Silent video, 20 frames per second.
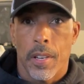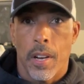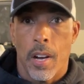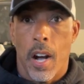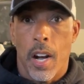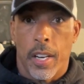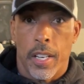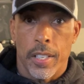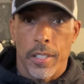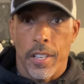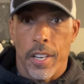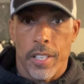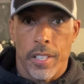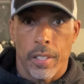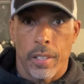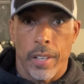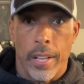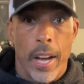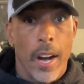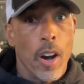
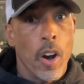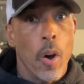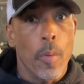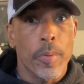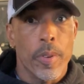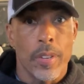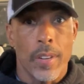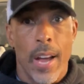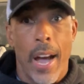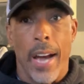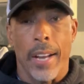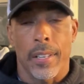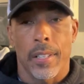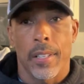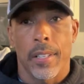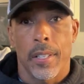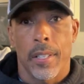unconditionally? I hope you're not.